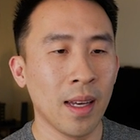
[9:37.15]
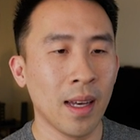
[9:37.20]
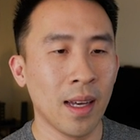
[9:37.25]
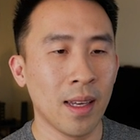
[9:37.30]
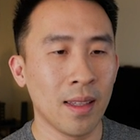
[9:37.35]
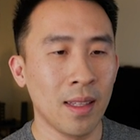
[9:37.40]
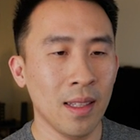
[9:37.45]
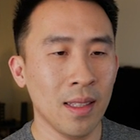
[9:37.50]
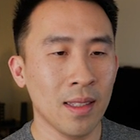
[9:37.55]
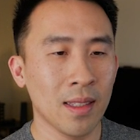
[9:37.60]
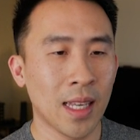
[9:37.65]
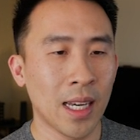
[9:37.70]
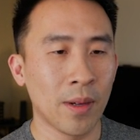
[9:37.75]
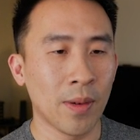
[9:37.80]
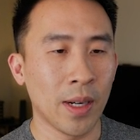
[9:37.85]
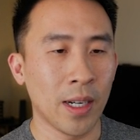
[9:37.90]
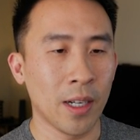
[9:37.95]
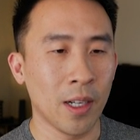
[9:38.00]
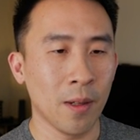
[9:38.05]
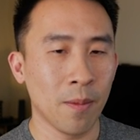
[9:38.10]
Uh, this line
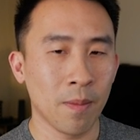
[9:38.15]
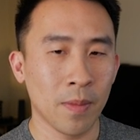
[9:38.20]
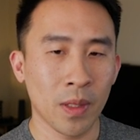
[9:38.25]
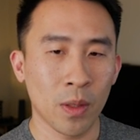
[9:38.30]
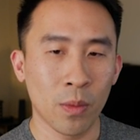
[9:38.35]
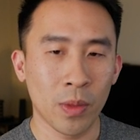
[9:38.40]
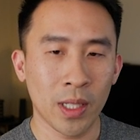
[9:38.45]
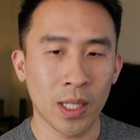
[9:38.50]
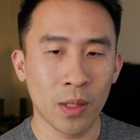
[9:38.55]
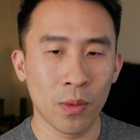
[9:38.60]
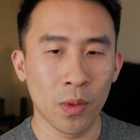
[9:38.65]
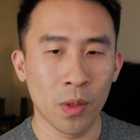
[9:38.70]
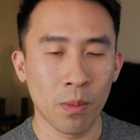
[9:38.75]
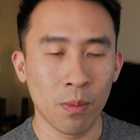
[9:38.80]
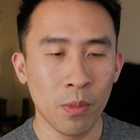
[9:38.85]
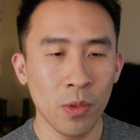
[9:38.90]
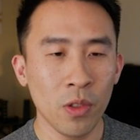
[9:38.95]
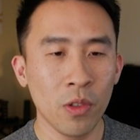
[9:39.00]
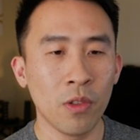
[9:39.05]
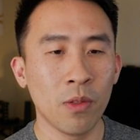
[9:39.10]
right here, we can
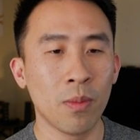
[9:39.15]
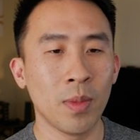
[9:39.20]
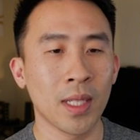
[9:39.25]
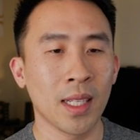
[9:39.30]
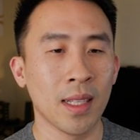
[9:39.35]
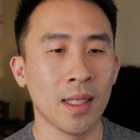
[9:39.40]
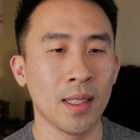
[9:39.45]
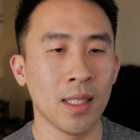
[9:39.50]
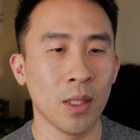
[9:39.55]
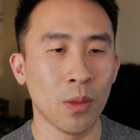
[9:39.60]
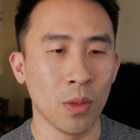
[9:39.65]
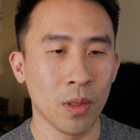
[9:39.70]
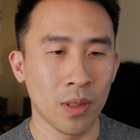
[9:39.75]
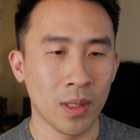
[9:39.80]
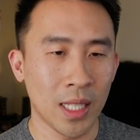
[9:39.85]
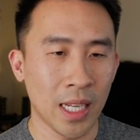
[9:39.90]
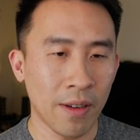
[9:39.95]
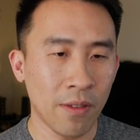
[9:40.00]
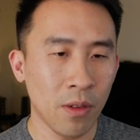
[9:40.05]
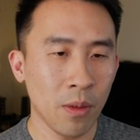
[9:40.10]
remove because it will
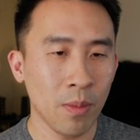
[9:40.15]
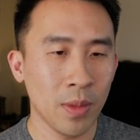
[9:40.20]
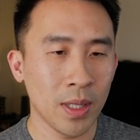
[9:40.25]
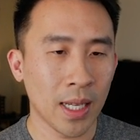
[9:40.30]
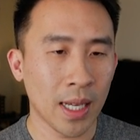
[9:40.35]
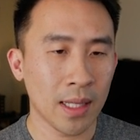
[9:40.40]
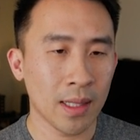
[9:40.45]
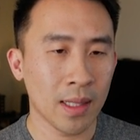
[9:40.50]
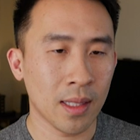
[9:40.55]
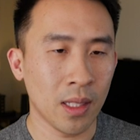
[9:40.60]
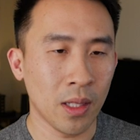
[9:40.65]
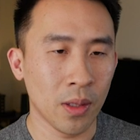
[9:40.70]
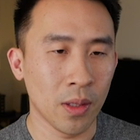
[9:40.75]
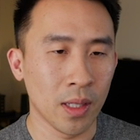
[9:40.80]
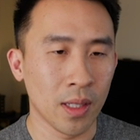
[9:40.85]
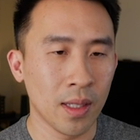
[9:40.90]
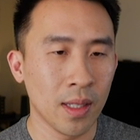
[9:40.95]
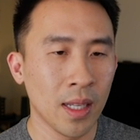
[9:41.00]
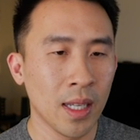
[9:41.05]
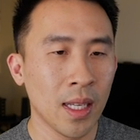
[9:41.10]
never be
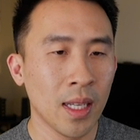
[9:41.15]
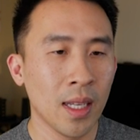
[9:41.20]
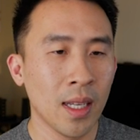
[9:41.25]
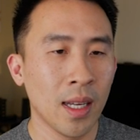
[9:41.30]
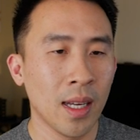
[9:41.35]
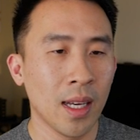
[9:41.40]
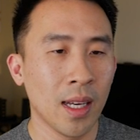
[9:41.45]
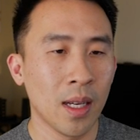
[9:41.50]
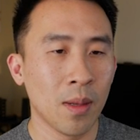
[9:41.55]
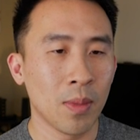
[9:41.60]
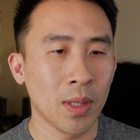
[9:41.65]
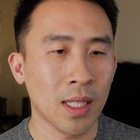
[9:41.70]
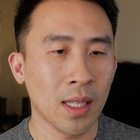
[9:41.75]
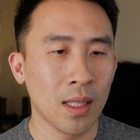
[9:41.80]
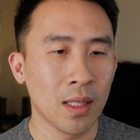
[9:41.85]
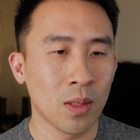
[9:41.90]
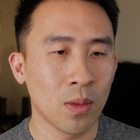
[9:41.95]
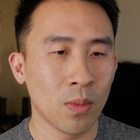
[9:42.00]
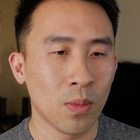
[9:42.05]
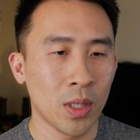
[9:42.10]
executed uh,
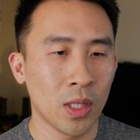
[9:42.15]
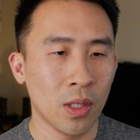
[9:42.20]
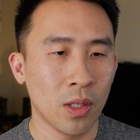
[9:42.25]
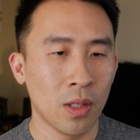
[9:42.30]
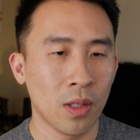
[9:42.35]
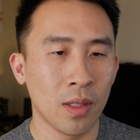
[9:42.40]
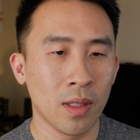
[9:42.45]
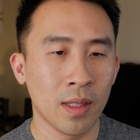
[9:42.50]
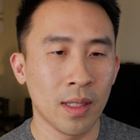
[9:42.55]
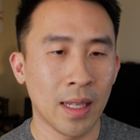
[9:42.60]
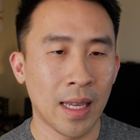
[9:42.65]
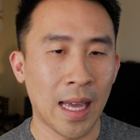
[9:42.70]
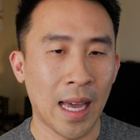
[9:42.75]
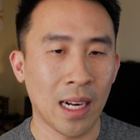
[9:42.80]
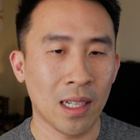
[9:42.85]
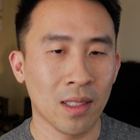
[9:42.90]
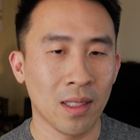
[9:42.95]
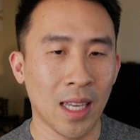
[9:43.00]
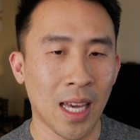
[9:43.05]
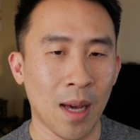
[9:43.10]
because return
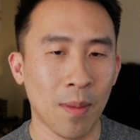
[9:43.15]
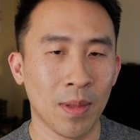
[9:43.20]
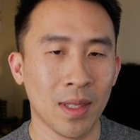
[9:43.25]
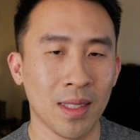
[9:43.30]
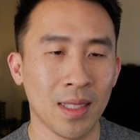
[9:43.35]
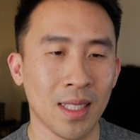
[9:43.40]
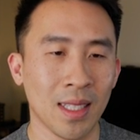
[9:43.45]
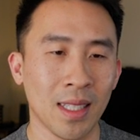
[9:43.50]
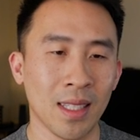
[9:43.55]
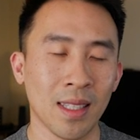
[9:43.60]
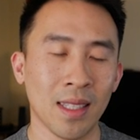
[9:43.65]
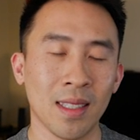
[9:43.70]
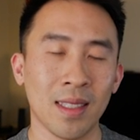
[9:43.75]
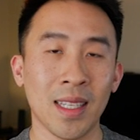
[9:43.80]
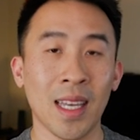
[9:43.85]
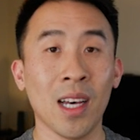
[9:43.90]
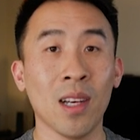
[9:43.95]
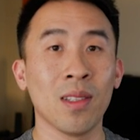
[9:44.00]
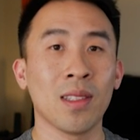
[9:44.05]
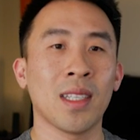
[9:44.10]
actually happens in
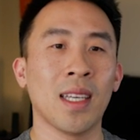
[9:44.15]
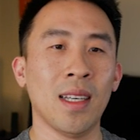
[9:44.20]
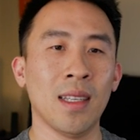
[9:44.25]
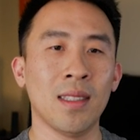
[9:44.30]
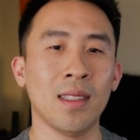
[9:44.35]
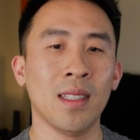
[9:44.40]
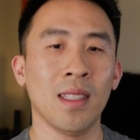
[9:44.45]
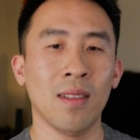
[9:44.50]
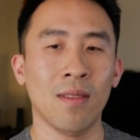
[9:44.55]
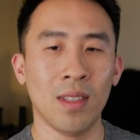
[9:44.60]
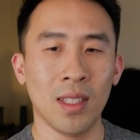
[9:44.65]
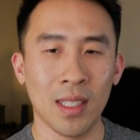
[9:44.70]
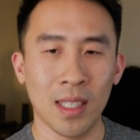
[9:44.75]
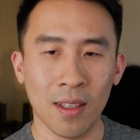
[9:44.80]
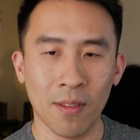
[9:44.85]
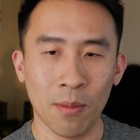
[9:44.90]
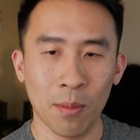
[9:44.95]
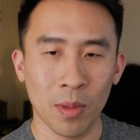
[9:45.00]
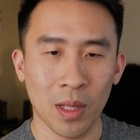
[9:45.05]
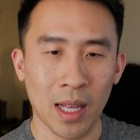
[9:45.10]
this else case of the
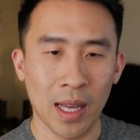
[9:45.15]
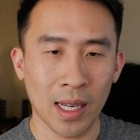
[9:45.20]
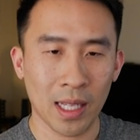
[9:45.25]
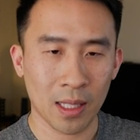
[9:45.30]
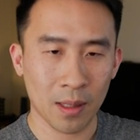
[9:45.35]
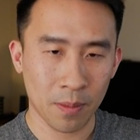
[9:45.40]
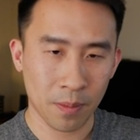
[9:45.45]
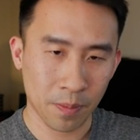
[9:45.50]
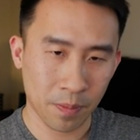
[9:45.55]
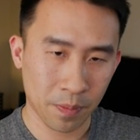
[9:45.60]
if block.